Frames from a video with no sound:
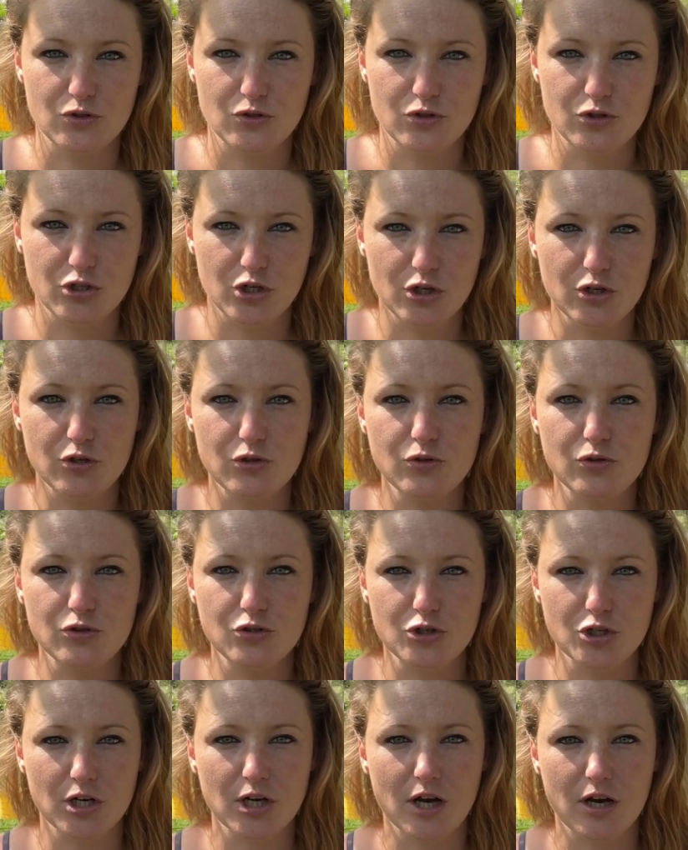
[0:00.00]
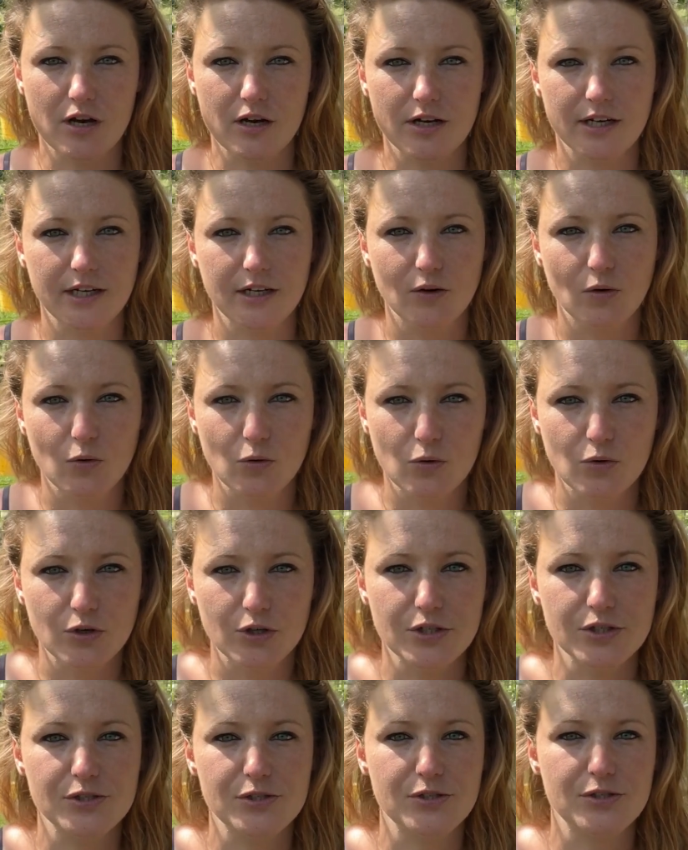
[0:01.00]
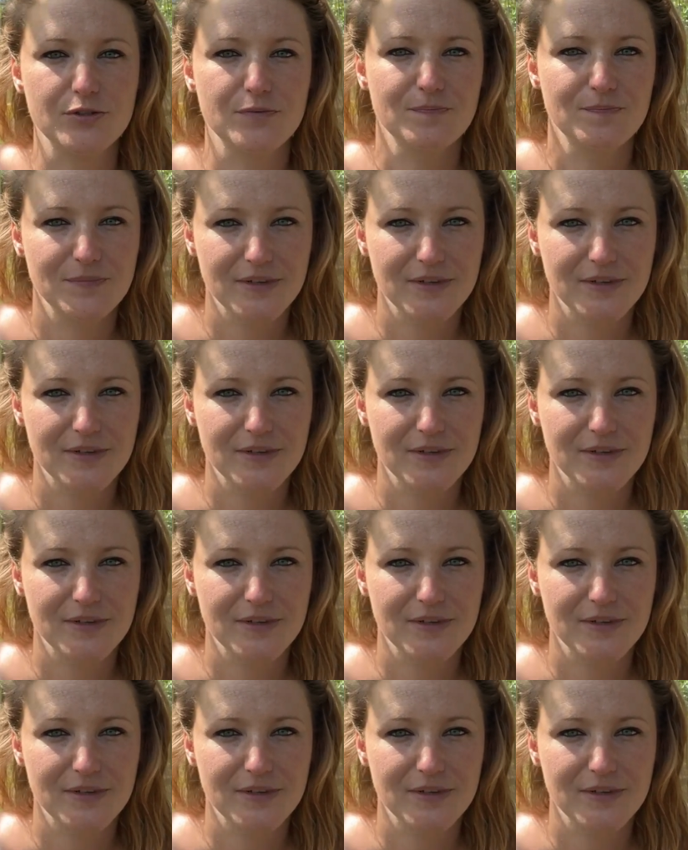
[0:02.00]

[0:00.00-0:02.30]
June, July, August